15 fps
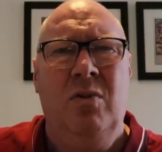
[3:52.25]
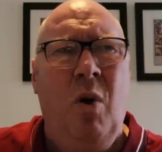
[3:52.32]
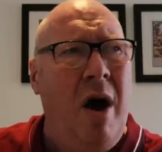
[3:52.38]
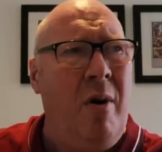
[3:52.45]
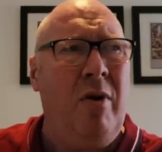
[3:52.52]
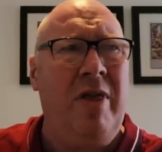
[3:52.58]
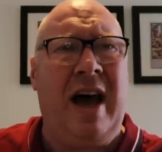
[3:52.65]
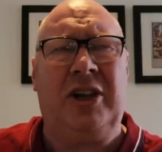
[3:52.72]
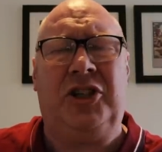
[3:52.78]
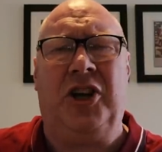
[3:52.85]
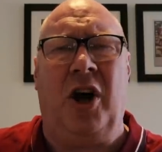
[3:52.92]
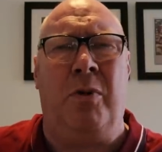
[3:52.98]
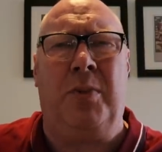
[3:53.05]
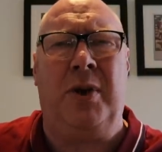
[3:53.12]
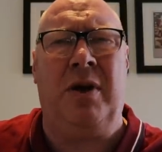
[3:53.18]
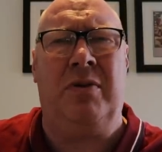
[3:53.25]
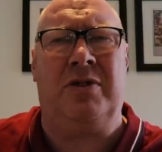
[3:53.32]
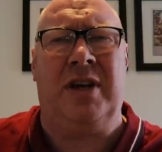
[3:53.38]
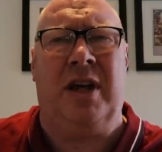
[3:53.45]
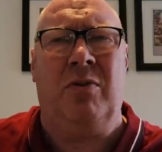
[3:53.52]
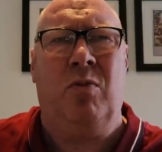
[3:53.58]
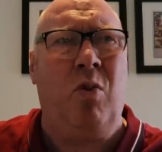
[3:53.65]
Why will that show
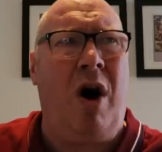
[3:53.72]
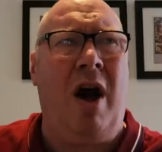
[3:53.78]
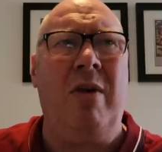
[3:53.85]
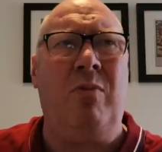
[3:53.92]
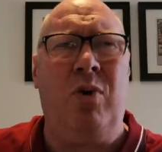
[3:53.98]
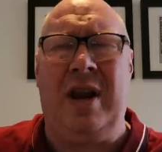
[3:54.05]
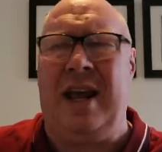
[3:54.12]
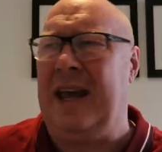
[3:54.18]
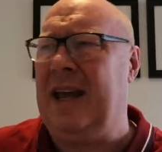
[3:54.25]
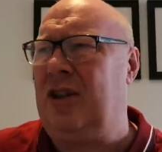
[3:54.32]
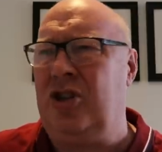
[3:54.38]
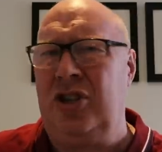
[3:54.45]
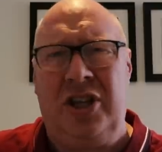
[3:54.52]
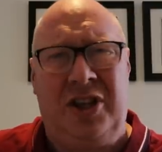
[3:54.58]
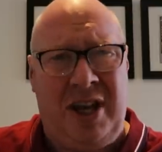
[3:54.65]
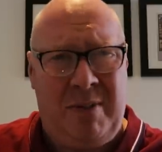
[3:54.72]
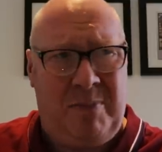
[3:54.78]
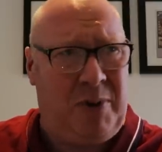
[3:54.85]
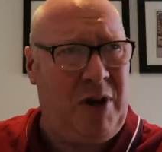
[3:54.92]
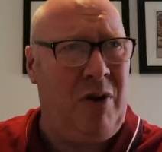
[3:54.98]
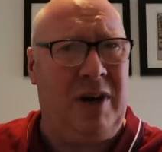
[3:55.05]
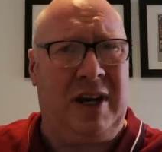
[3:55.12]
Putin? Why will it? Do you
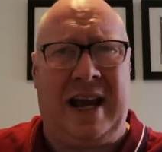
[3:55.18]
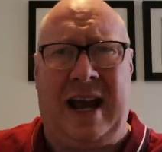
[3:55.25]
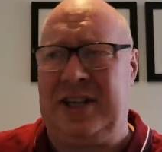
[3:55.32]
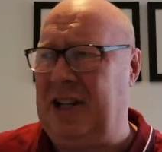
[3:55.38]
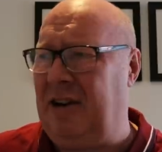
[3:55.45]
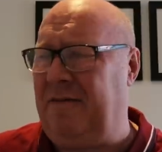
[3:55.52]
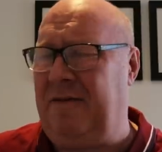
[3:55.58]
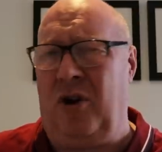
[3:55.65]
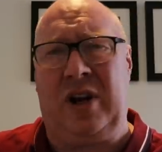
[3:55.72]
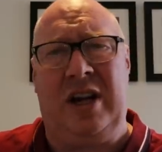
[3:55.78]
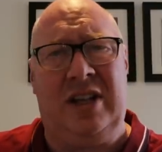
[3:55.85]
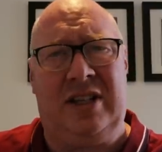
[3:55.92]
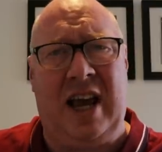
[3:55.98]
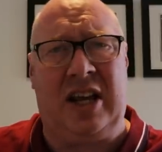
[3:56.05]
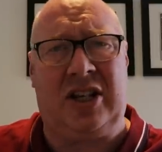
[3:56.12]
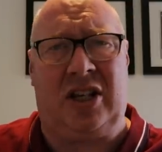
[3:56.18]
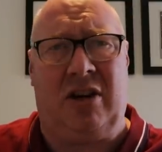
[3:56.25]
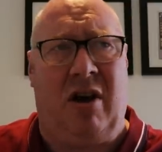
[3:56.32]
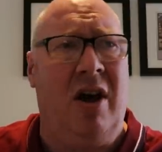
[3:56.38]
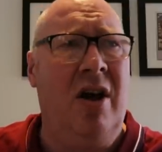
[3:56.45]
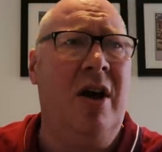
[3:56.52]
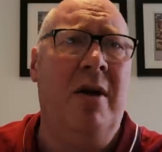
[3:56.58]
think Putin gets in a fucking
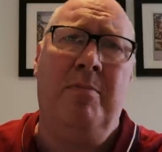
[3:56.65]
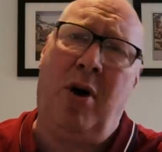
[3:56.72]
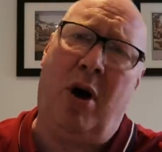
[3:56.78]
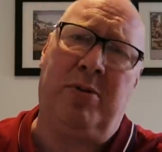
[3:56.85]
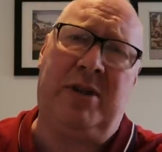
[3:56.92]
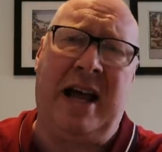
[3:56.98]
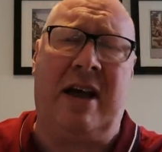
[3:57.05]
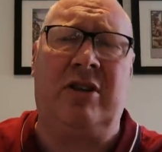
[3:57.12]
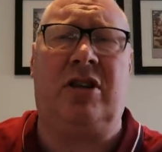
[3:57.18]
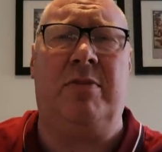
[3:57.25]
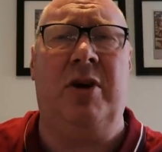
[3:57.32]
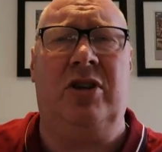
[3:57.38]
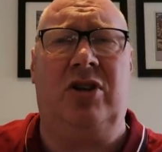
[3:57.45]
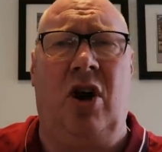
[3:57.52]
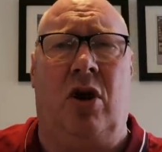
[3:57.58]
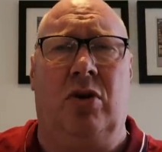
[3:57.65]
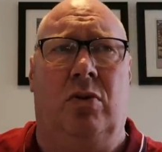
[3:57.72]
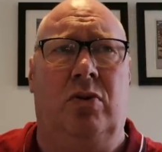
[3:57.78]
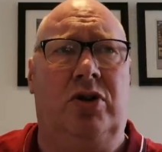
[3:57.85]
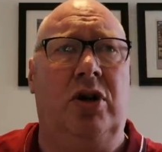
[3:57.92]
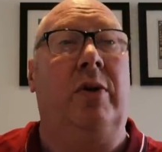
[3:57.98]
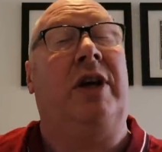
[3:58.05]
Tesla, pops down to
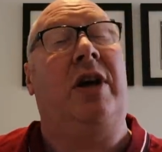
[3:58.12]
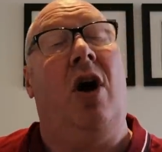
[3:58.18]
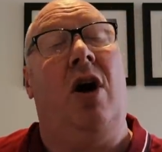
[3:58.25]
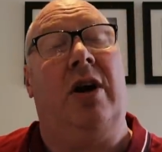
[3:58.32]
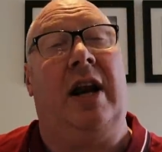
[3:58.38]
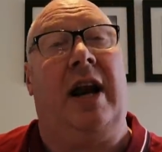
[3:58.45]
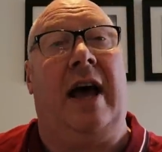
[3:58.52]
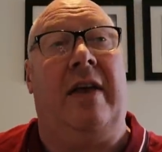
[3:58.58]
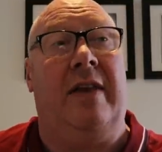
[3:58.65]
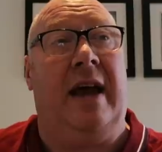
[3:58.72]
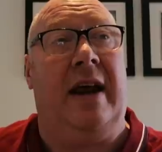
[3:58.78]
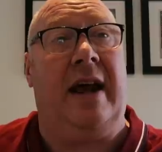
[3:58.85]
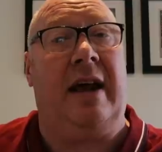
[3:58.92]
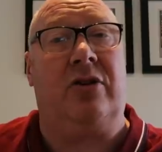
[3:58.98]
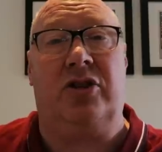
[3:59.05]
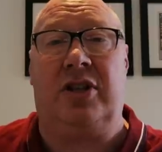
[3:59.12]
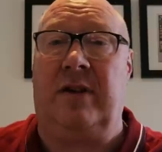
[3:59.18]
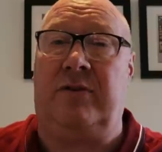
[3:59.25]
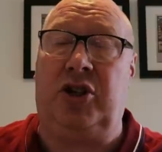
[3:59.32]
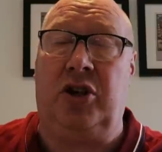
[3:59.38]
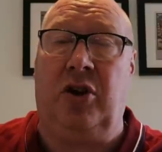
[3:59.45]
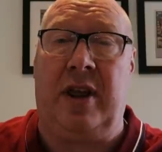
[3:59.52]
McDonald's? Oh, he can't go down there now because
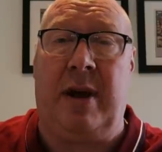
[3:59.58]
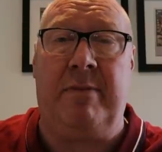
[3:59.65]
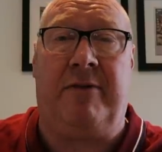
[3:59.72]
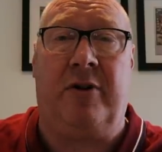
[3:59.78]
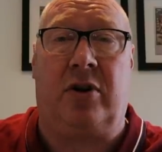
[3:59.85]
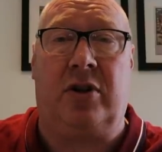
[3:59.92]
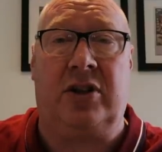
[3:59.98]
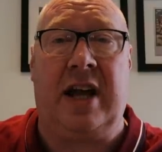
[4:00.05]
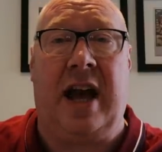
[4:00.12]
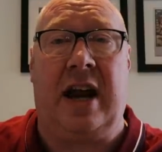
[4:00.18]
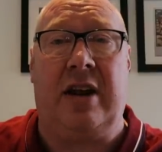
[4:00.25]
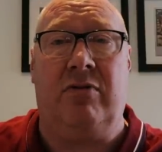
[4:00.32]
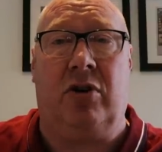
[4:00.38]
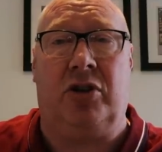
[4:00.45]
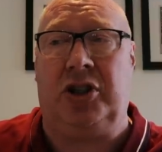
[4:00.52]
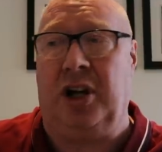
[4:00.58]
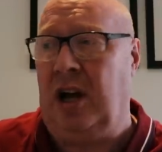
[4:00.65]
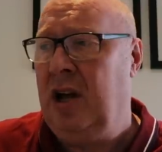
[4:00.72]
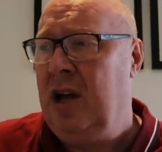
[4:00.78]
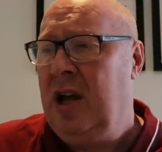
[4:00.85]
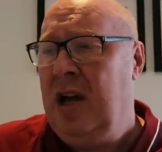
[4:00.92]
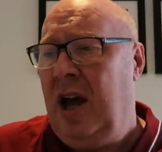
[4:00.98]
they've shut them fuckers down in
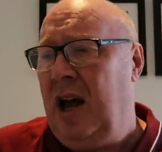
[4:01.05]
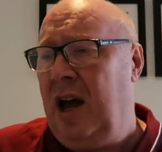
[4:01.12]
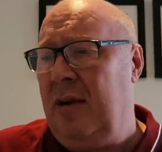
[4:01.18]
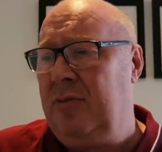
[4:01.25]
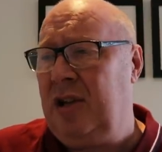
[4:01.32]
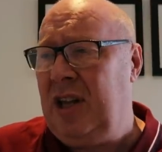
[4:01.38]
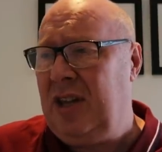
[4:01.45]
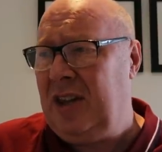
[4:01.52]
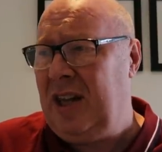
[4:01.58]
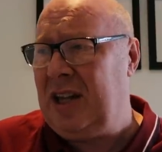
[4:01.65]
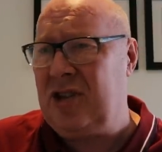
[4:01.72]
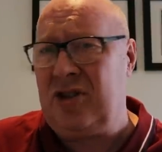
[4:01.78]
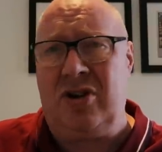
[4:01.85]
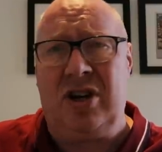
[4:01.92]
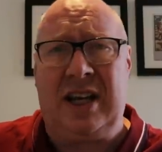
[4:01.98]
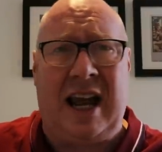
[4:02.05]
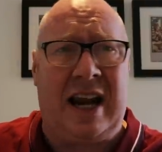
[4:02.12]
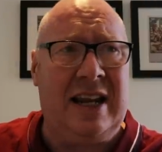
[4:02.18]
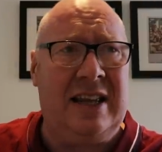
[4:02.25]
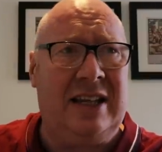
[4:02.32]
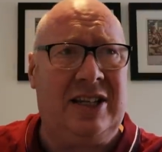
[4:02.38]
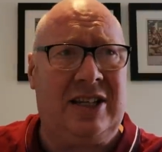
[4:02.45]
Russia. Do you think he's going to get
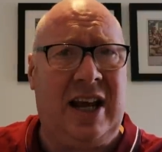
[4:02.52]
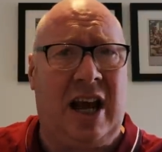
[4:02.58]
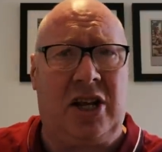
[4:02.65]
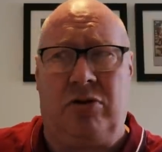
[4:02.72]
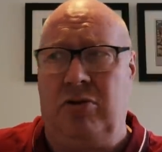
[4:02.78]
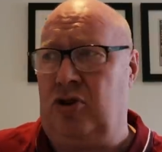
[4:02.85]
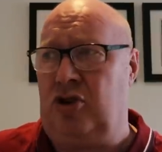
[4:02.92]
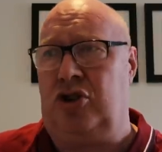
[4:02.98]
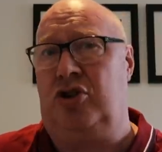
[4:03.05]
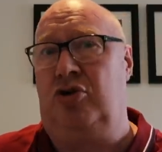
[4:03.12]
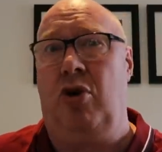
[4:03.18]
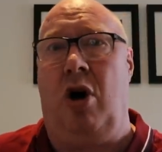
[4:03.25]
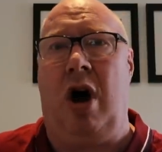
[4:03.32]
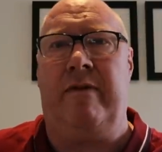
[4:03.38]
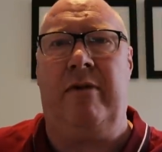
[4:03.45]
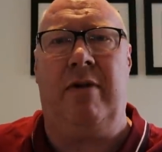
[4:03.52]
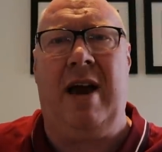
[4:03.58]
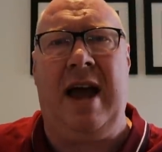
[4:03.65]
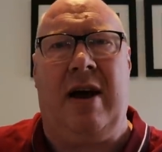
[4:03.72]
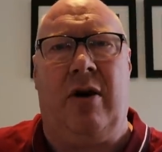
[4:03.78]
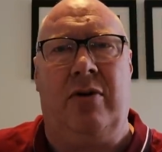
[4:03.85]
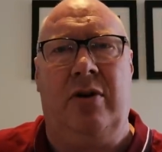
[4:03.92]
in this Tesla and just drive
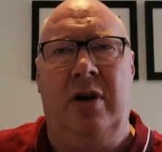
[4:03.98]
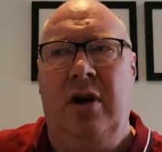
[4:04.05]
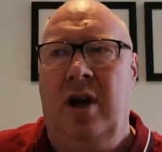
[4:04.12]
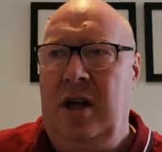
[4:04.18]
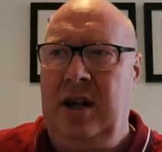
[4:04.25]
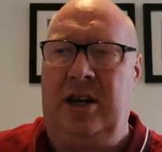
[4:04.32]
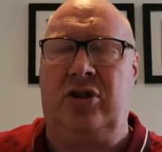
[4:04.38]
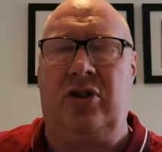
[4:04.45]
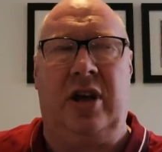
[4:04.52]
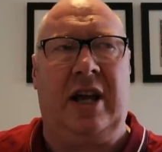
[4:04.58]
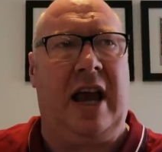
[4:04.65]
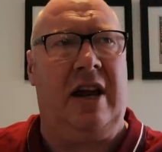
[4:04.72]
around and he's going to